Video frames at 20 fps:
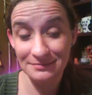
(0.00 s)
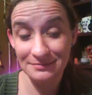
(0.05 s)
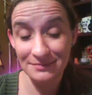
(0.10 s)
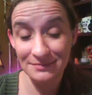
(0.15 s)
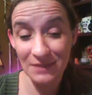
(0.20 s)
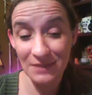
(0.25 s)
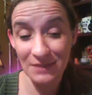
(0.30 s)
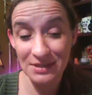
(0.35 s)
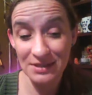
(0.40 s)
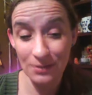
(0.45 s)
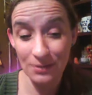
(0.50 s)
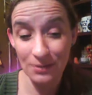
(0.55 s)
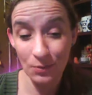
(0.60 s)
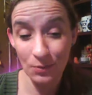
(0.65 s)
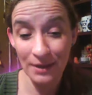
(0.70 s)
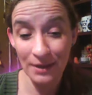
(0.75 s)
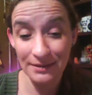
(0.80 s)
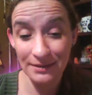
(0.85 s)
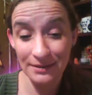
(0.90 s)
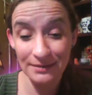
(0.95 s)
So
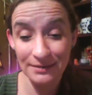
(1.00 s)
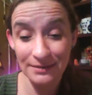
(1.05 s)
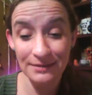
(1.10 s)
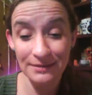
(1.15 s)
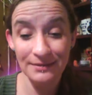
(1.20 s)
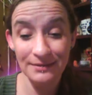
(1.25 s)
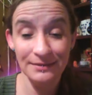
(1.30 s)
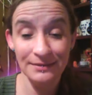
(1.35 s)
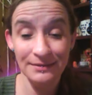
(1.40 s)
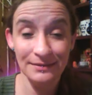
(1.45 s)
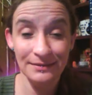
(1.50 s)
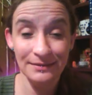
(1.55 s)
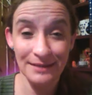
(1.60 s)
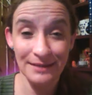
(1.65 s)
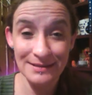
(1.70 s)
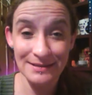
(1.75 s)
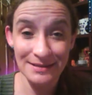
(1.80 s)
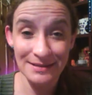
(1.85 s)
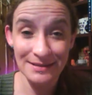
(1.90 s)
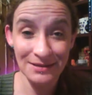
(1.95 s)
what
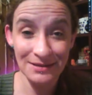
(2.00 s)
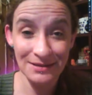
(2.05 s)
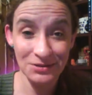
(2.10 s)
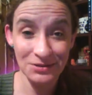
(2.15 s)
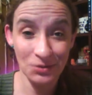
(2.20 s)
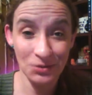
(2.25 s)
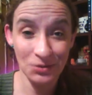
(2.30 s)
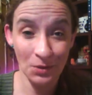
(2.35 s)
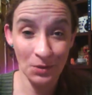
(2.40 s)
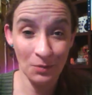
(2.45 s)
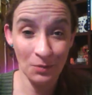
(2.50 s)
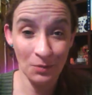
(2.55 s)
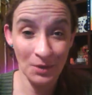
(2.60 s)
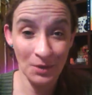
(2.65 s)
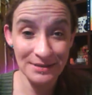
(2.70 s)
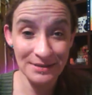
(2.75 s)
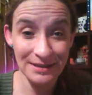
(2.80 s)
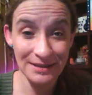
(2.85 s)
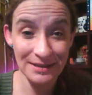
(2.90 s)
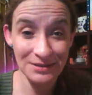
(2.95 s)
is it that you are
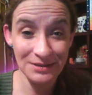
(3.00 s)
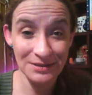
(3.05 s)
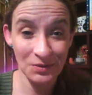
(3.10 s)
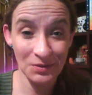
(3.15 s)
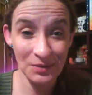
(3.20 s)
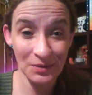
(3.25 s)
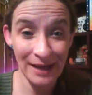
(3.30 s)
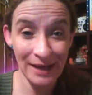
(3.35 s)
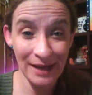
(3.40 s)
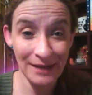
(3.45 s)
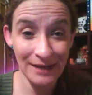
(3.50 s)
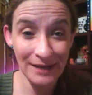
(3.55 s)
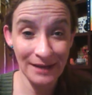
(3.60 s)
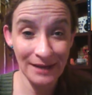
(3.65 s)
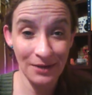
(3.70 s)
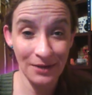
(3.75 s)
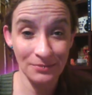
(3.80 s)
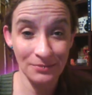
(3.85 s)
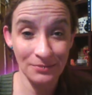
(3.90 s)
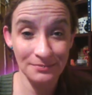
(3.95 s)
wanting to create
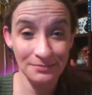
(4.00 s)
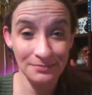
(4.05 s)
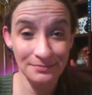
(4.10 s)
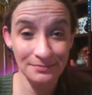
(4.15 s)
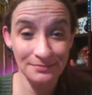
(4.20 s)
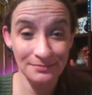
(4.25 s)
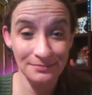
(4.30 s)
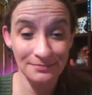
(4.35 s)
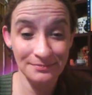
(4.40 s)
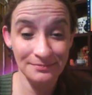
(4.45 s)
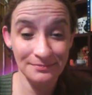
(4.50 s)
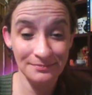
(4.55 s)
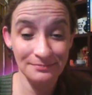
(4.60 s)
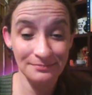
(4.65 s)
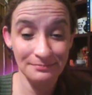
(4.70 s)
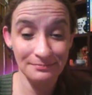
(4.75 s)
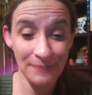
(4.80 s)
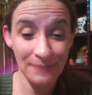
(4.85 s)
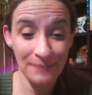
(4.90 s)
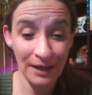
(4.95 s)
now?
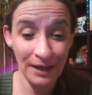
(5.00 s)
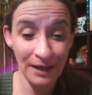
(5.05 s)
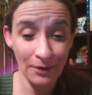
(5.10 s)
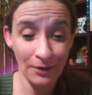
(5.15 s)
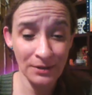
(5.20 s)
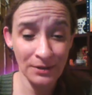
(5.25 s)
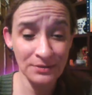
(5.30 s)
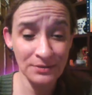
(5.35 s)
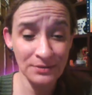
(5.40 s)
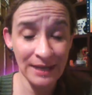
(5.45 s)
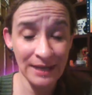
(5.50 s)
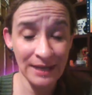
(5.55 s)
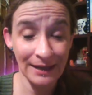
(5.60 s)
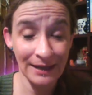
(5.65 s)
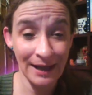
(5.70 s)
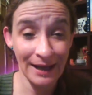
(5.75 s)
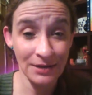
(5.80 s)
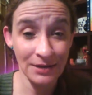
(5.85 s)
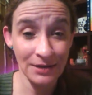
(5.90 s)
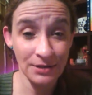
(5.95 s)
And how can you take an
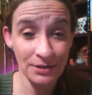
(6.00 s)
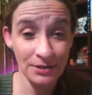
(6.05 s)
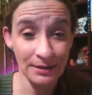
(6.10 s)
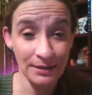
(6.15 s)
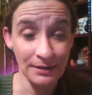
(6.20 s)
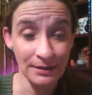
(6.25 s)
action